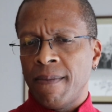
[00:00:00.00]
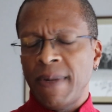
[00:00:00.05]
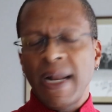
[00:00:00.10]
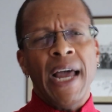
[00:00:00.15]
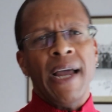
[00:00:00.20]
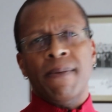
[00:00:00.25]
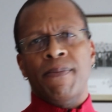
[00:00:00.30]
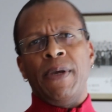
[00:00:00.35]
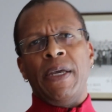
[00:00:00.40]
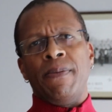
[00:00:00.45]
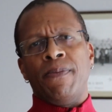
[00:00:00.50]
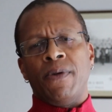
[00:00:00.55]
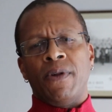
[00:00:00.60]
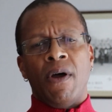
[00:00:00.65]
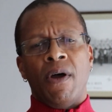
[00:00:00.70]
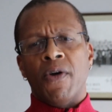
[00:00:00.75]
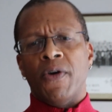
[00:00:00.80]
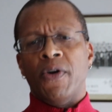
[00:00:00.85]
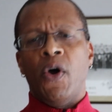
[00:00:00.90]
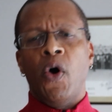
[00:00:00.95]
Black
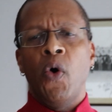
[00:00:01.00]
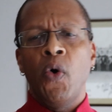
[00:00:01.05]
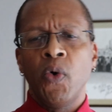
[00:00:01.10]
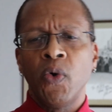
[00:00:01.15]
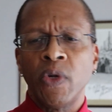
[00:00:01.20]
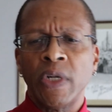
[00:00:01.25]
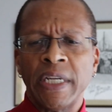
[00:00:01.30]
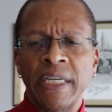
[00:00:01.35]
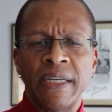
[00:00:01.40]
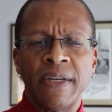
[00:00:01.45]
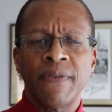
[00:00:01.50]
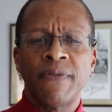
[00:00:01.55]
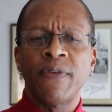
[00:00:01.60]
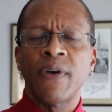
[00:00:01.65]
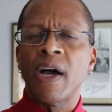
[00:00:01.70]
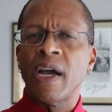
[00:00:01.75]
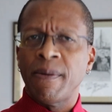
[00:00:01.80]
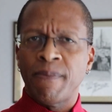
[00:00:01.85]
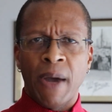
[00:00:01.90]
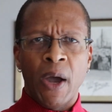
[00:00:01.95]
people aren't wholly
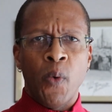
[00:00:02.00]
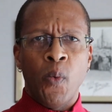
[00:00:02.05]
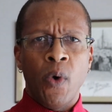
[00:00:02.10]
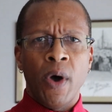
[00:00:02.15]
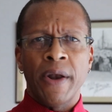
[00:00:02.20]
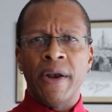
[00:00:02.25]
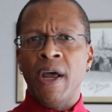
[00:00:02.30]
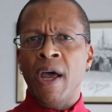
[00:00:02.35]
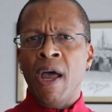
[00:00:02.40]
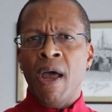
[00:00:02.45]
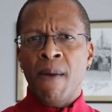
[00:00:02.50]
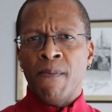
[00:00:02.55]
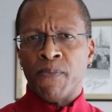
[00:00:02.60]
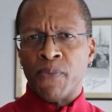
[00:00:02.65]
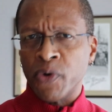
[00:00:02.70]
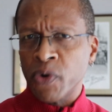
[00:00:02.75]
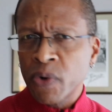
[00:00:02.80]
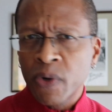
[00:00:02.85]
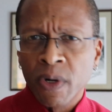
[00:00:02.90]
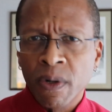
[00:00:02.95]
defined by one
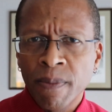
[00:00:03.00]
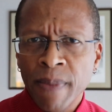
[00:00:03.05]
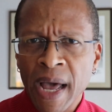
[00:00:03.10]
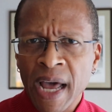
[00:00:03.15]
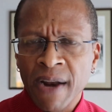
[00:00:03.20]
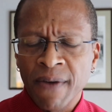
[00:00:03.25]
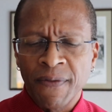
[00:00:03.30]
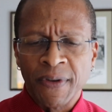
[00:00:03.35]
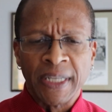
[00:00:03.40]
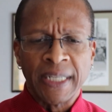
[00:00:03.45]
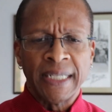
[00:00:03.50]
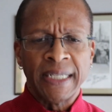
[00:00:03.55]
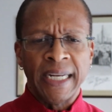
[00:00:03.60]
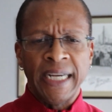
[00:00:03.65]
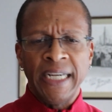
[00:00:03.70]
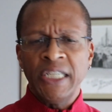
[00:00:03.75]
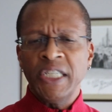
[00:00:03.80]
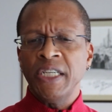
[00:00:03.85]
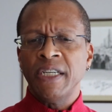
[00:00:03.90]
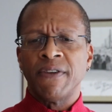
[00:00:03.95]
brutal
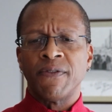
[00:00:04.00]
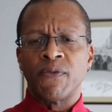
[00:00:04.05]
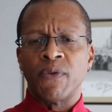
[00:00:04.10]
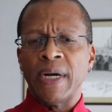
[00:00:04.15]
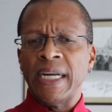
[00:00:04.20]
manifestation of